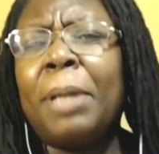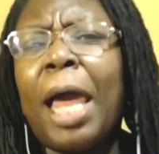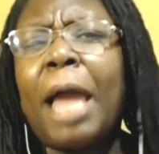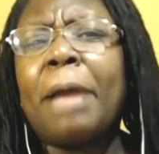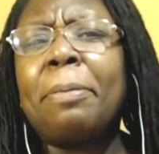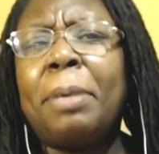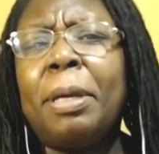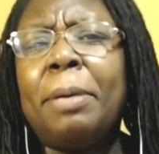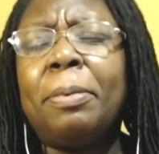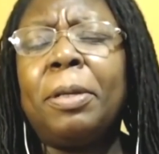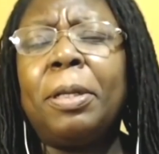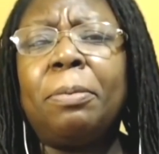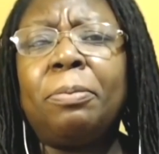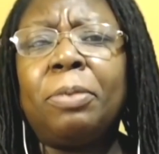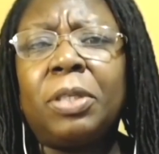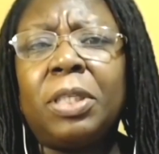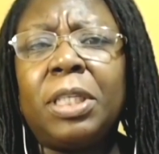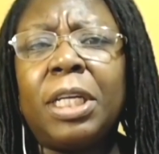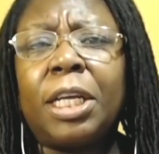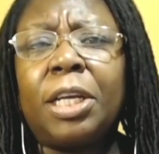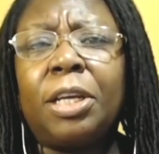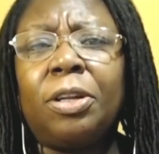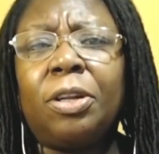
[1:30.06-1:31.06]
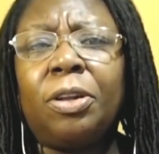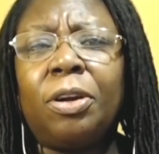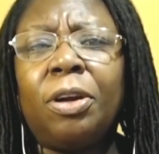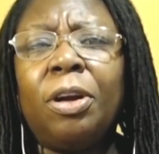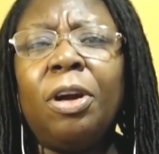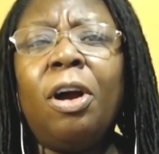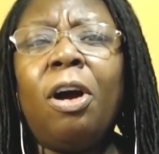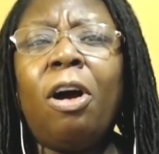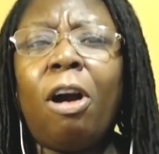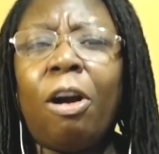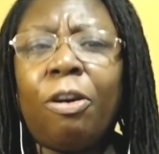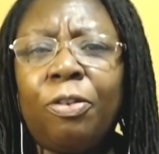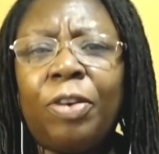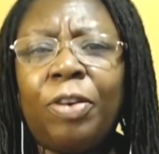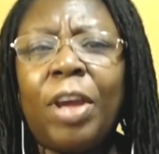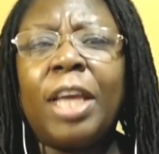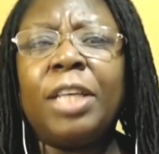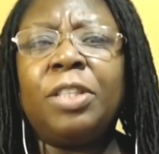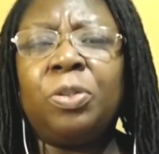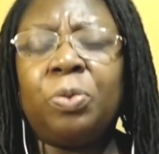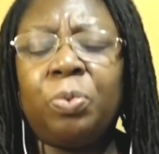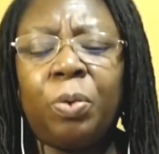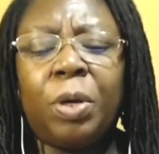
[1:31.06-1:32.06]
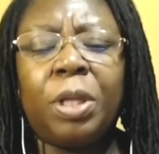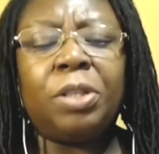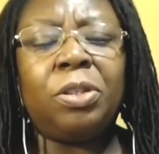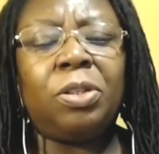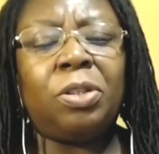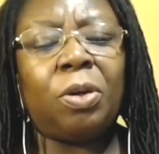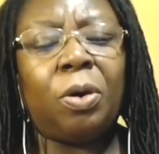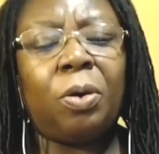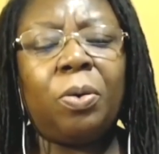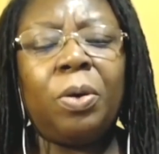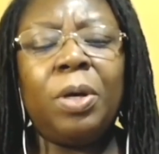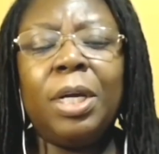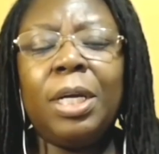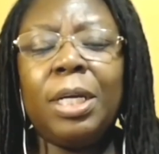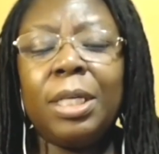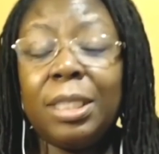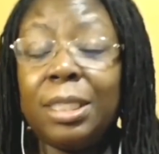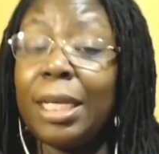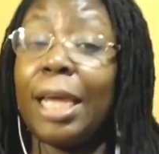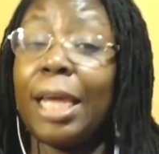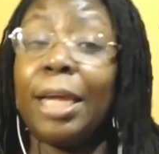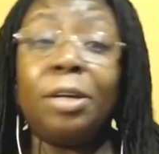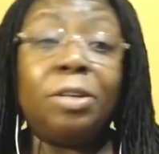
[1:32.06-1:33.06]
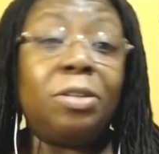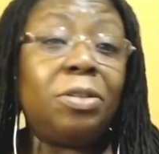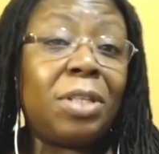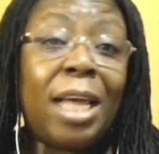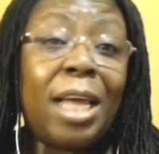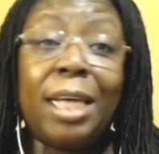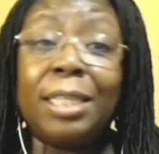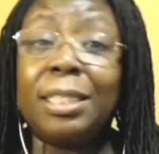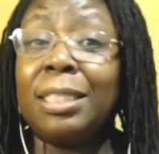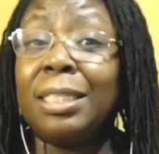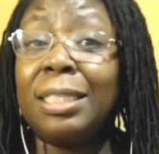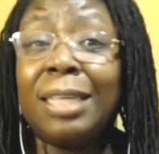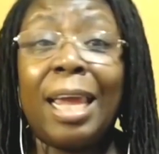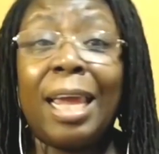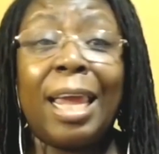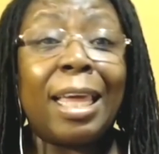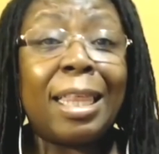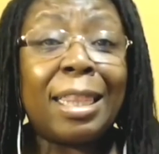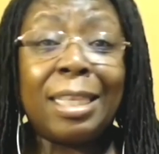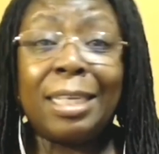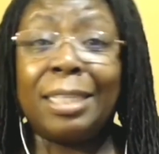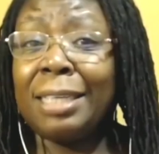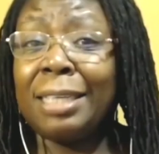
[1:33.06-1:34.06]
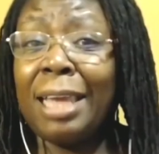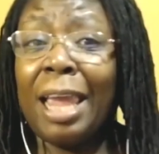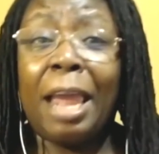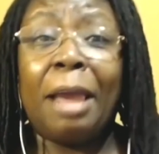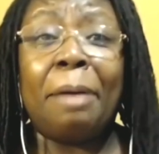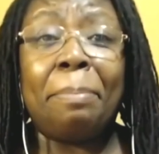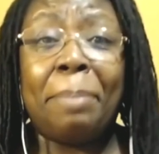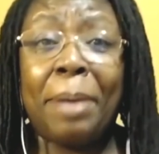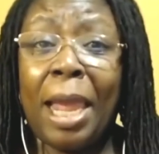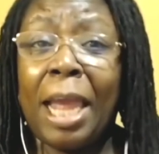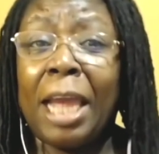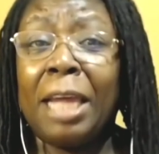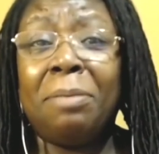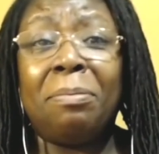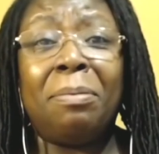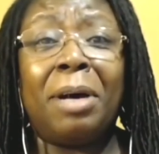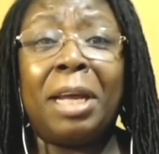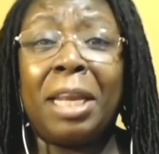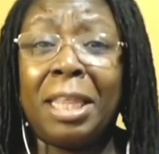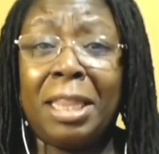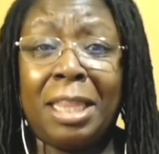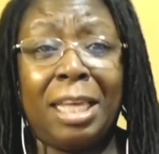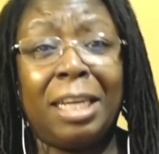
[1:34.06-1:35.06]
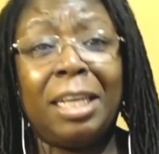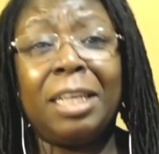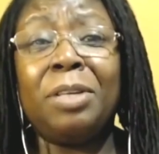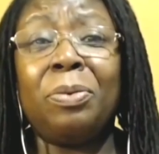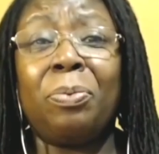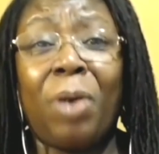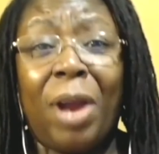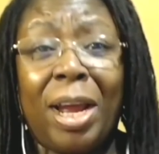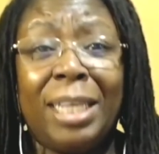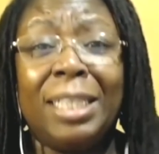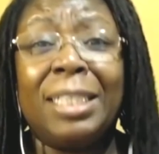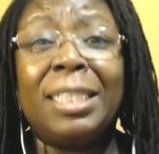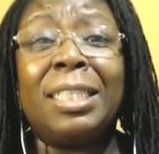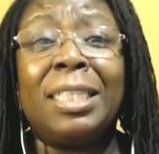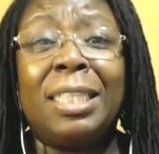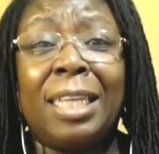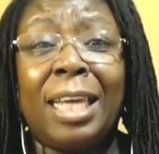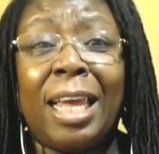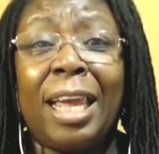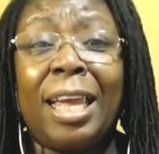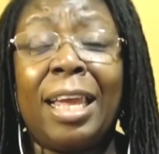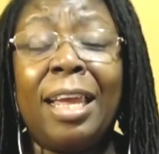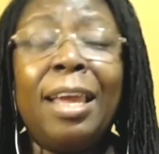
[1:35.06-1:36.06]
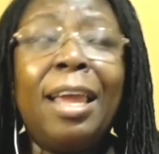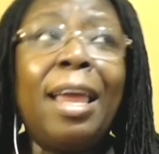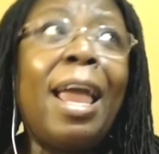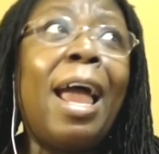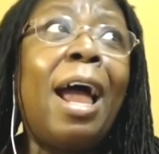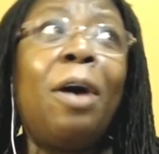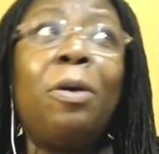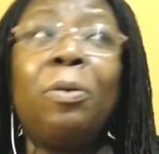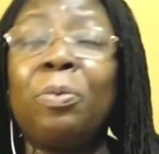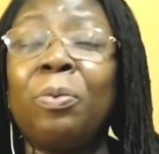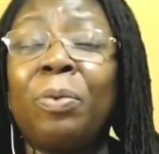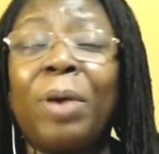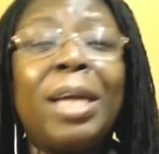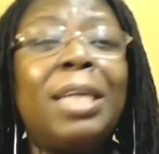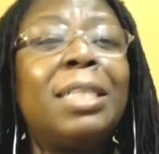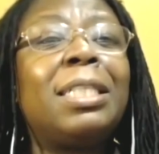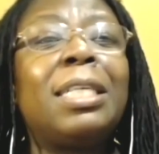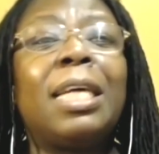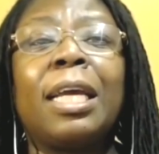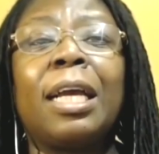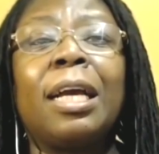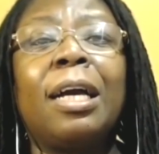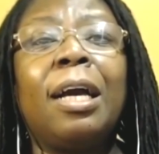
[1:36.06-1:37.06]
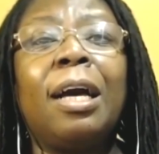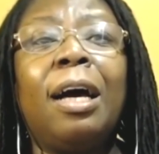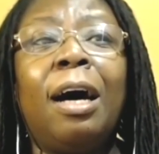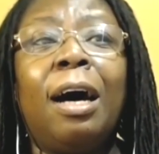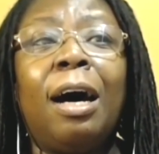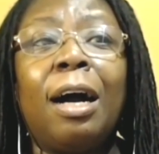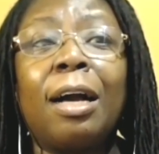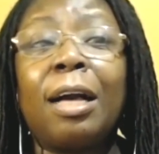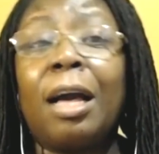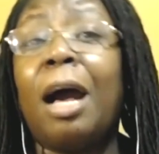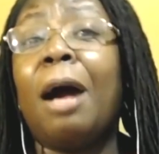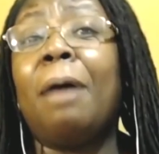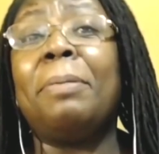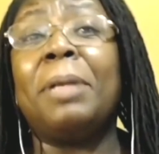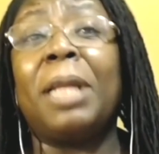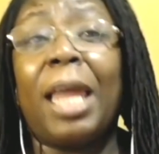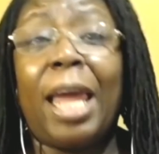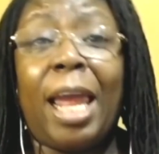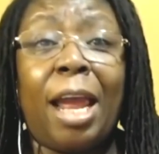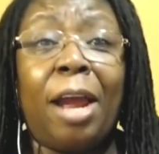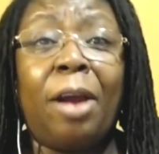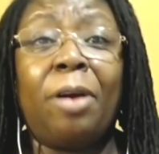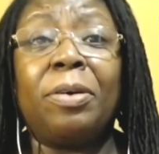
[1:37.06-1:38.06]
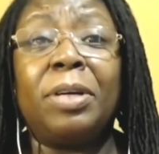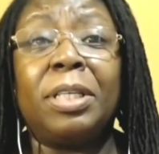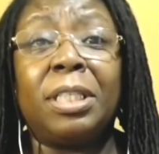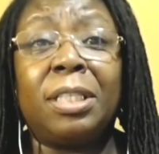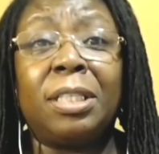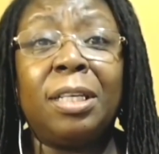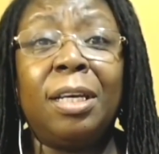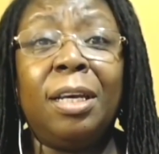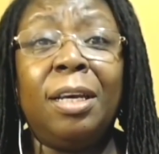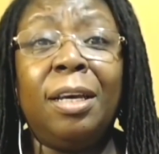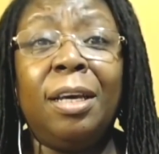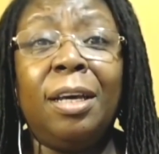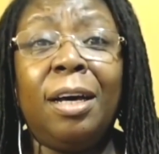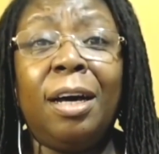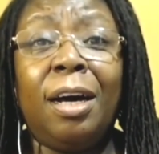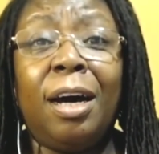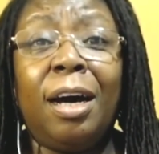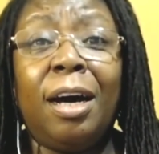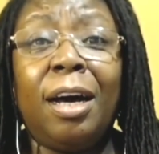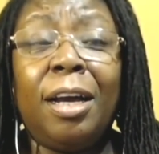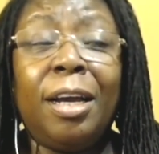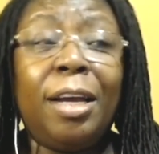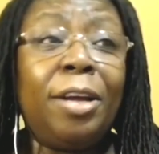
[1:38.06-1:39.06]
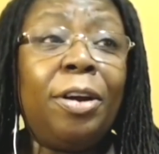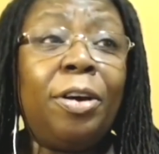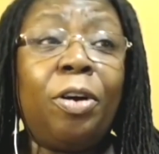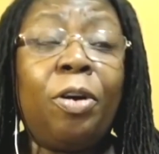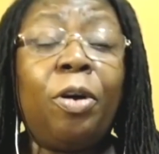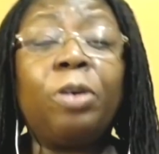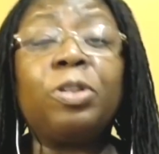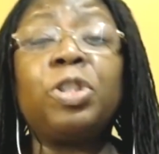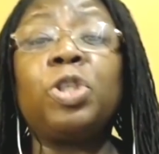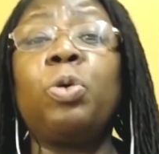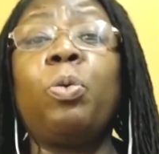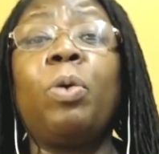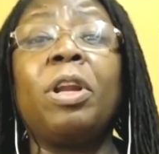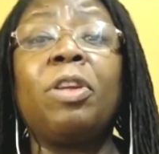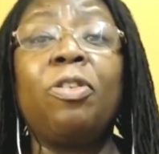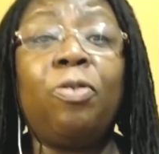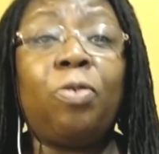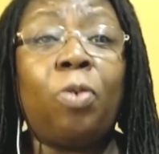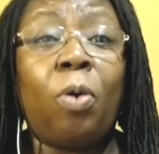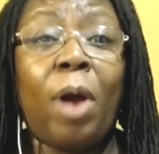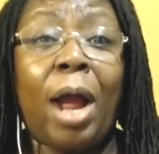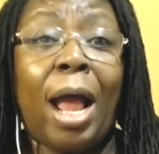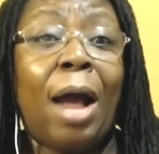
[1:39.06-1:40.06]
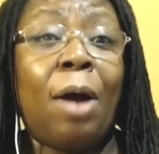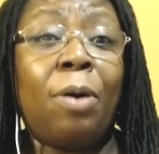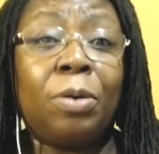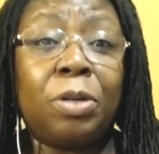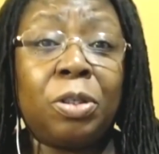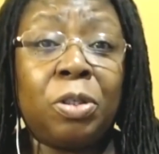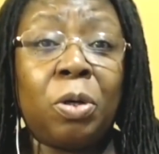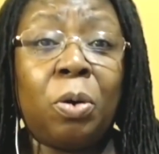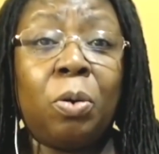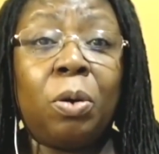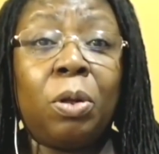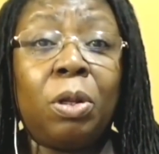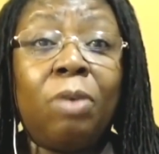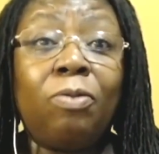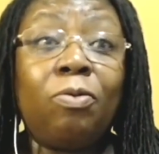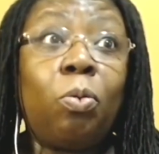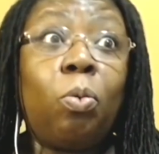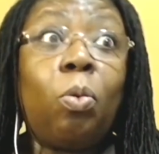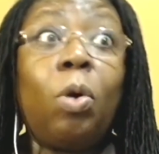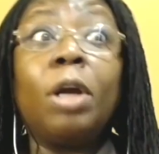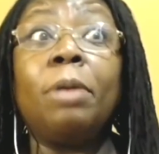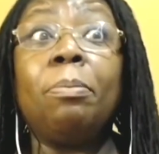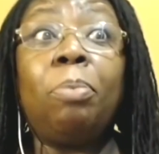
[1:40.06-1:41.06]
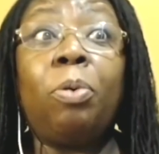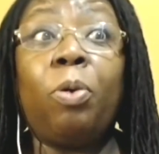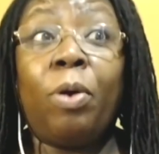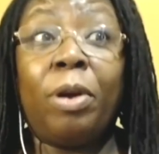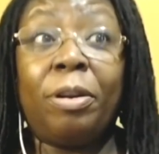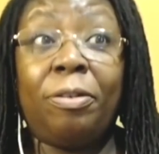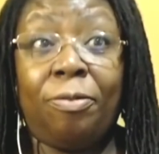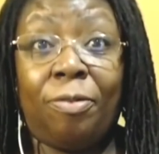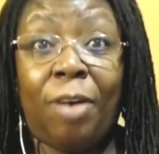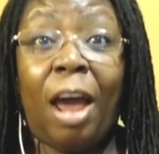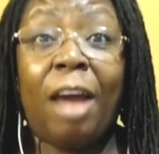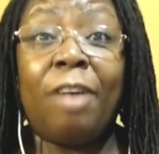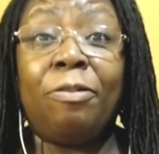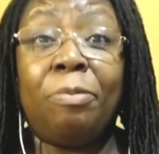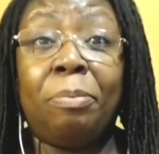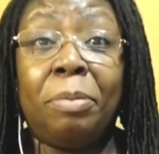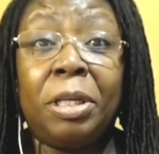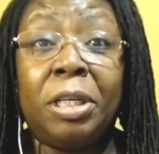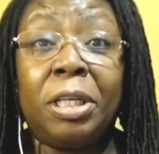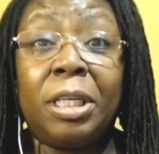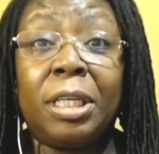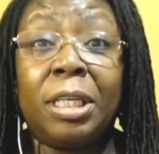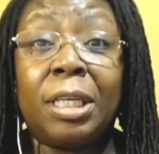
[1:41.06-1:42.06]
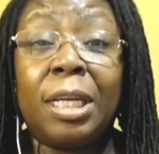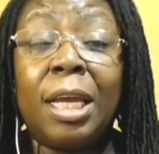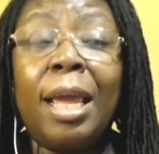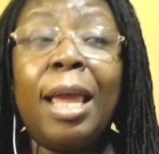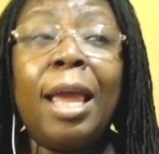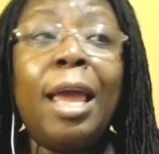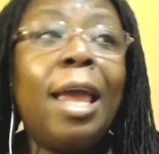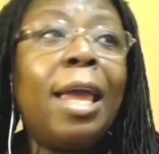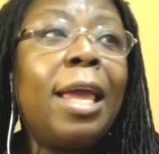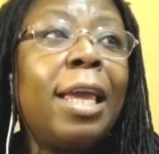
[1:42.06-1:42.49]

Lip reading: Black people in particular are faced with. So Sanders has to take this campaign money that he raised today, outraising Kamala Harris, her 24-hour total of $1.5 million.